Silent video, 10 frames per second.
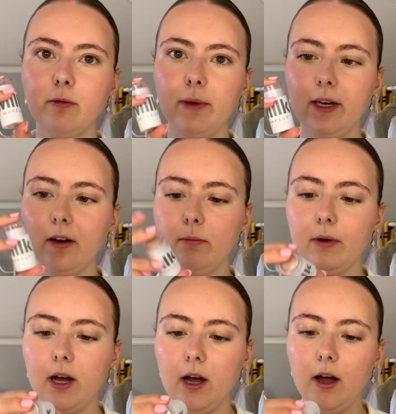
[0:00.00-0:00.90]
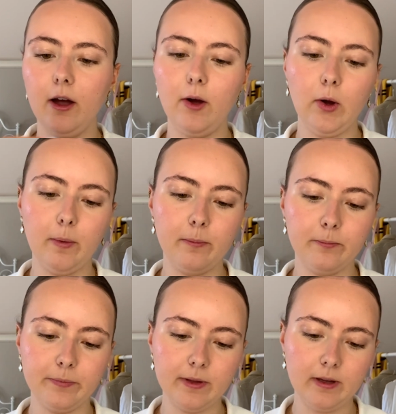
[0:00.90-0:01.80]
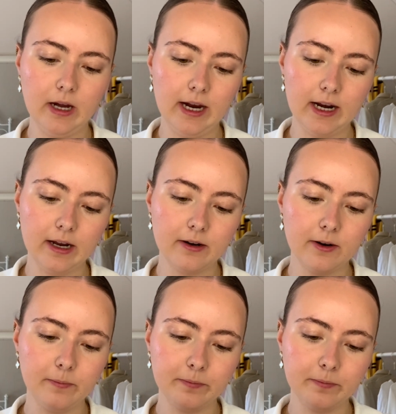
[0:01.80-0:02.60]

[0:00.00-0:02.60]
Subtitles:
Makeup highlighter,